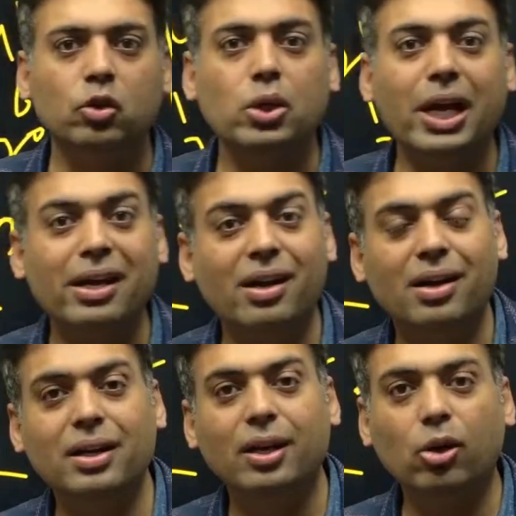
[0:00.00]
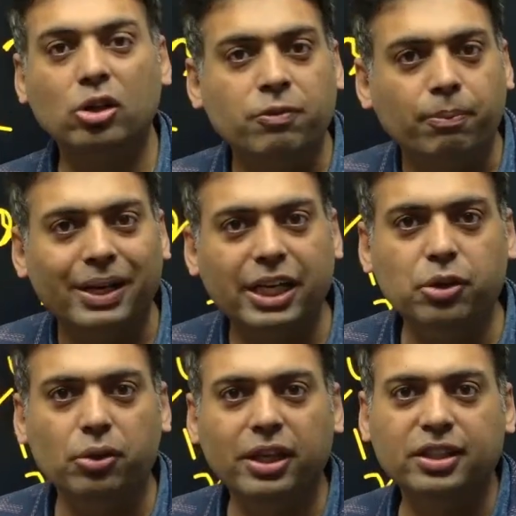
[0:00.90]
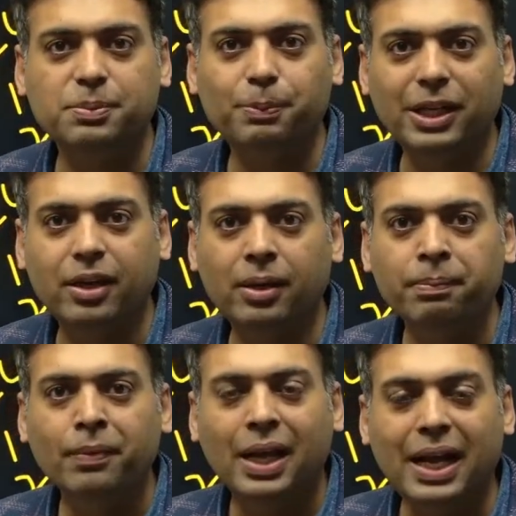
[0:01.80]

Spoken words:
You can earn a lot of money during this period,